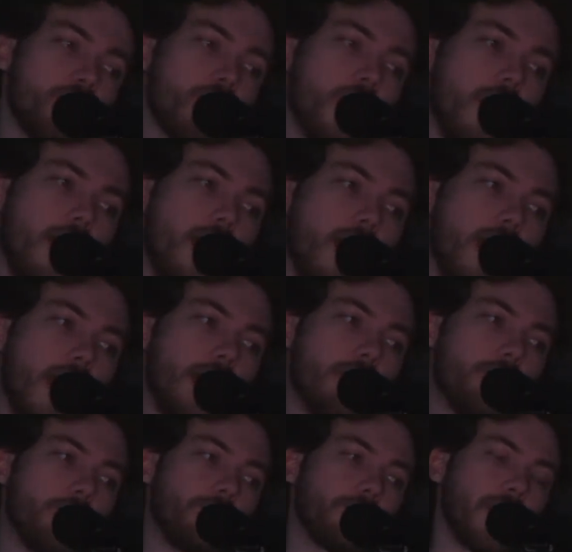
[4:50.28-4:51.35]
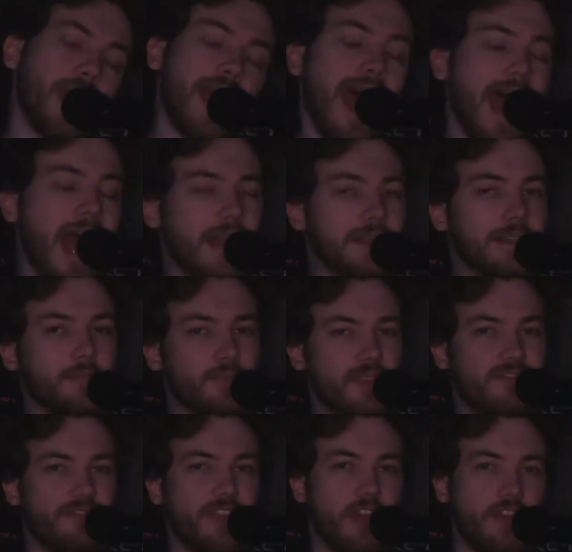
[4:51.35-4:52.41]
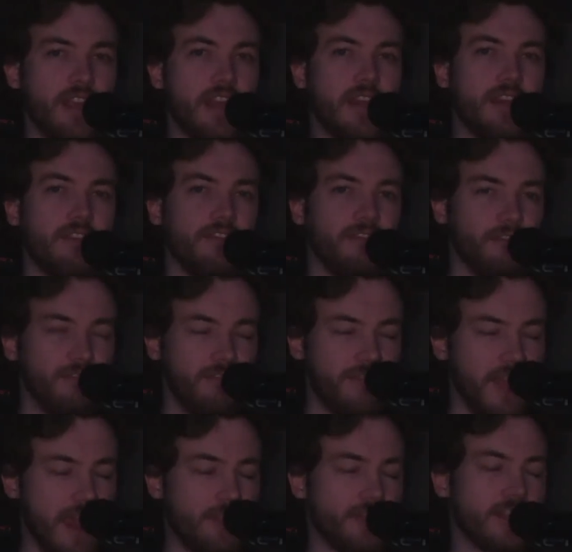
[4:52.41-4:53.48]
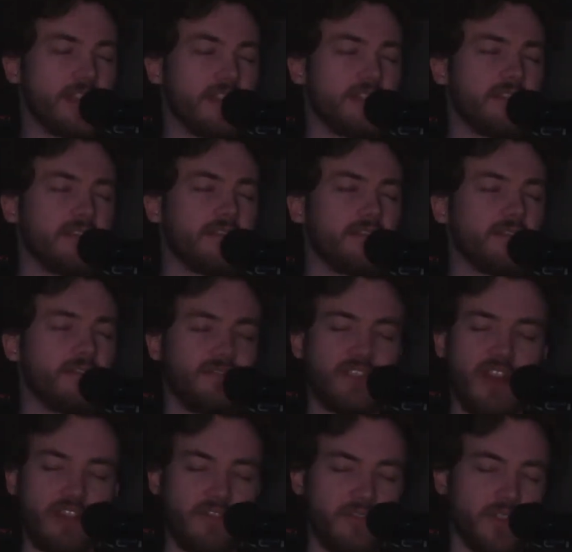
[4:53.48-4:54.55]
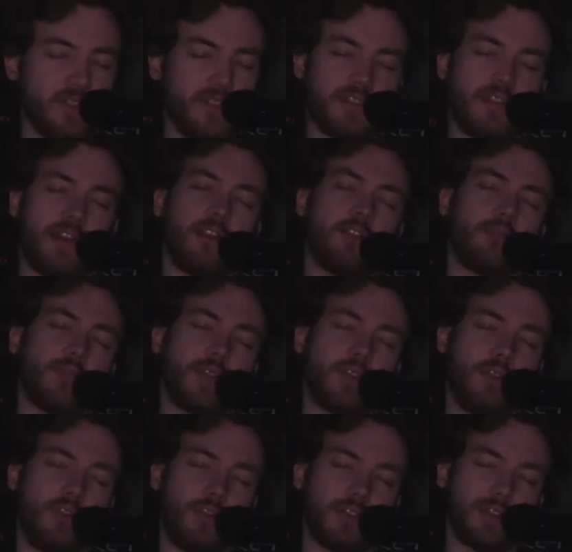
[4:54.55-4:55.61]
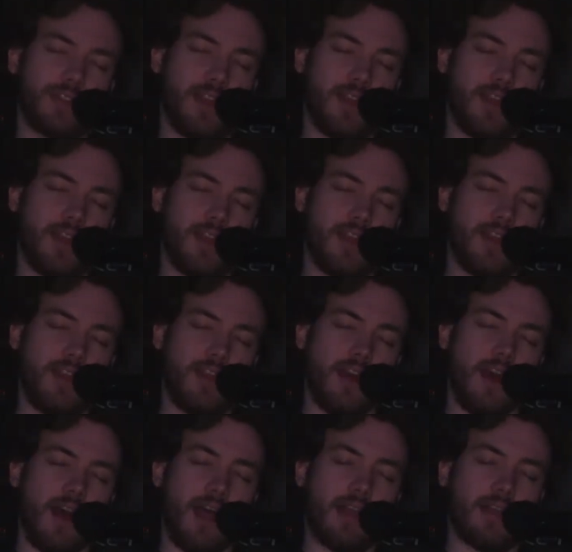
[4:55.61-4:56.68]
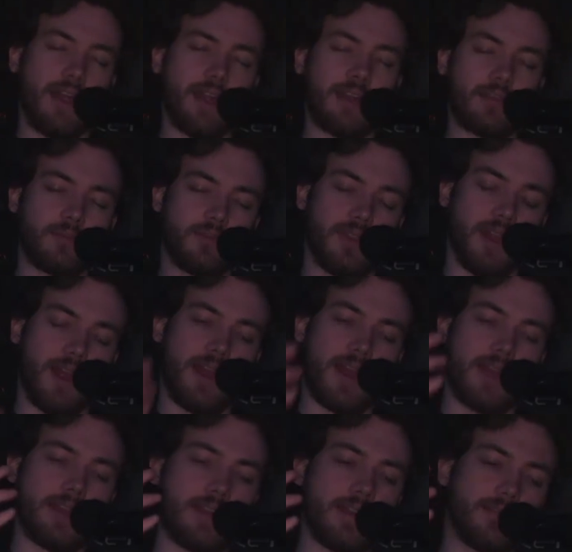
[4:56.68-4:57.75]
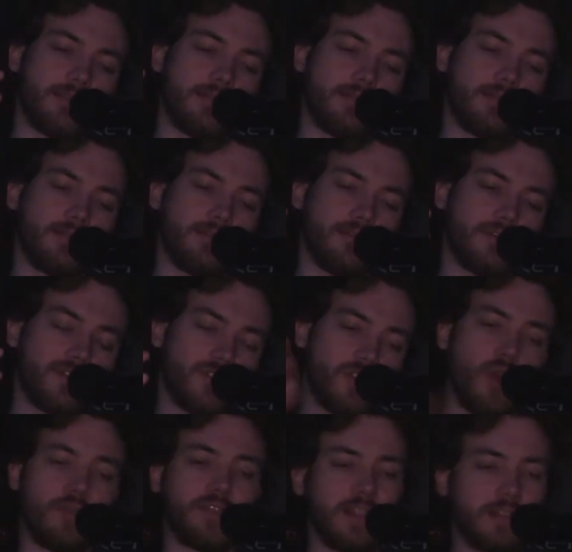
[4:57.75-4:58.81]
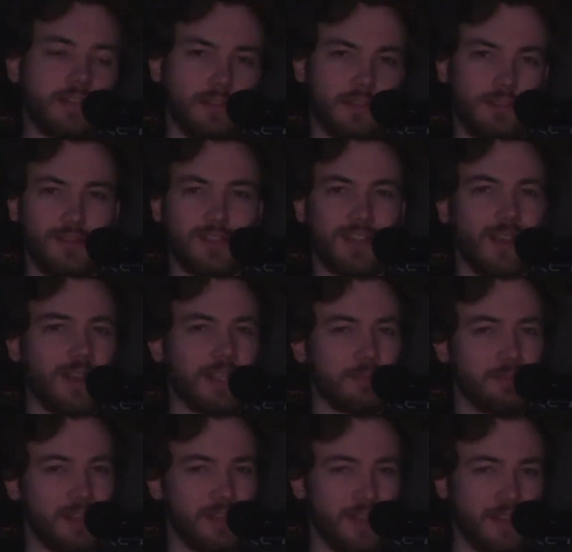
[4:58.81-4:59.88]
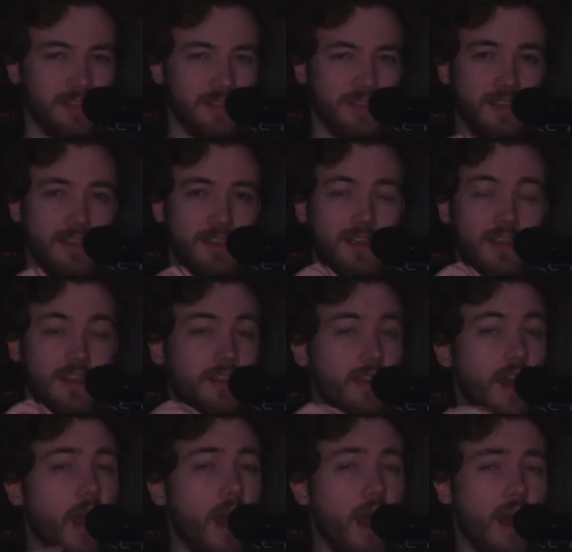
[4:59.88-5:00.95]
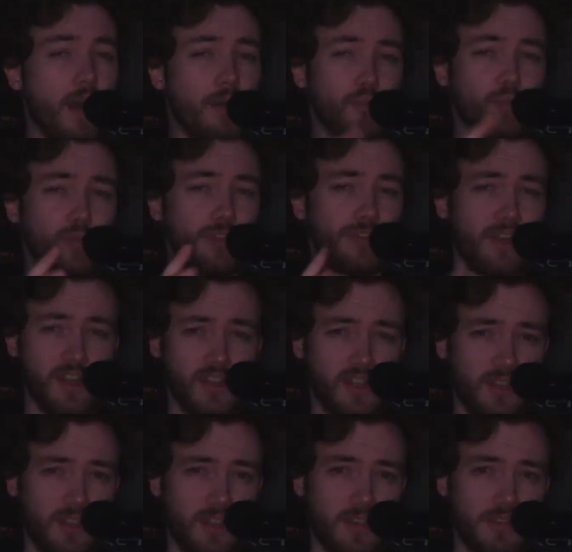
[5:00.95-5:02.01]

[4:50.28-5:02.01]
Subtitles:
It had to be very, very, very versatile, because I like to play soft interludes. I like to play nice, calm, refreshing things,